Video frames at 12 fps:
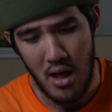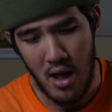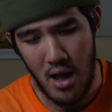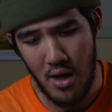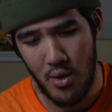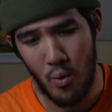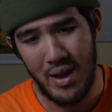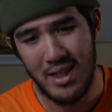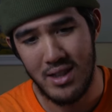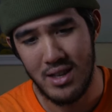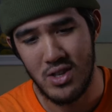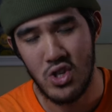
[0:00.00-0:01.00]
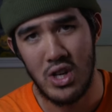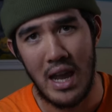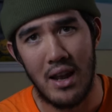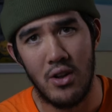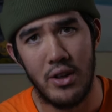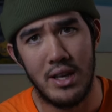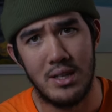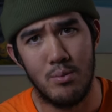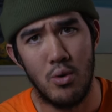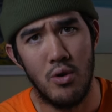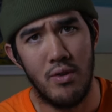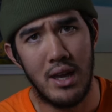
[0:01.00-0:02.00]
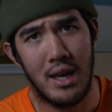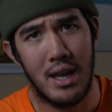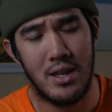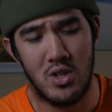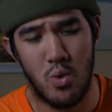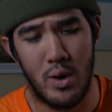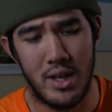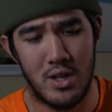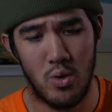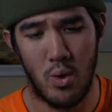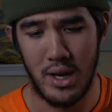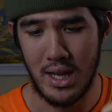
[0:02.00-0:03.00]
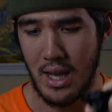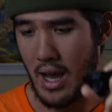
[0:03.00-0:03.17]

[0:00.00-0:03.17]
the way that this channel is moving in 2020,